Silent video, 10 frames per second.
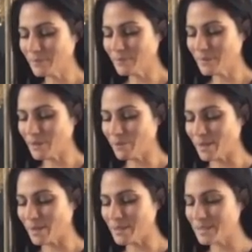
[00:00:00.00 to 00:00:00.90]
that
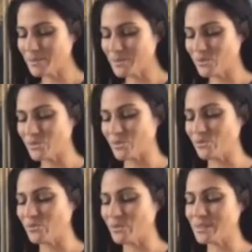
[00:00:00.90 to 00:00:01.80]
rise up to the
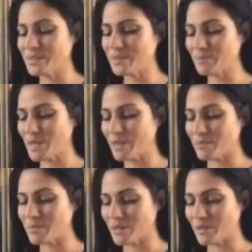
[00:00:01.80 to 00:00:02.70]
surface and make
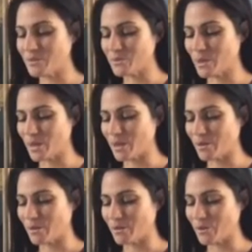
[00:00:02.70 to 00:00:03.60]
themselves
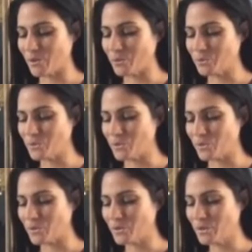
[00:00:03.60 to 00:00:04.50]
aware and known to
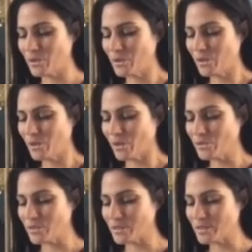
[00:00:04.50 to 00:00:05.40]
your
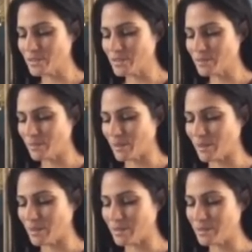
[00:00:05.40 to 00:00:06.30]
conscious
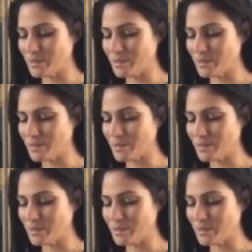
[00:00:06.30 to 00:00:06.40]
mind.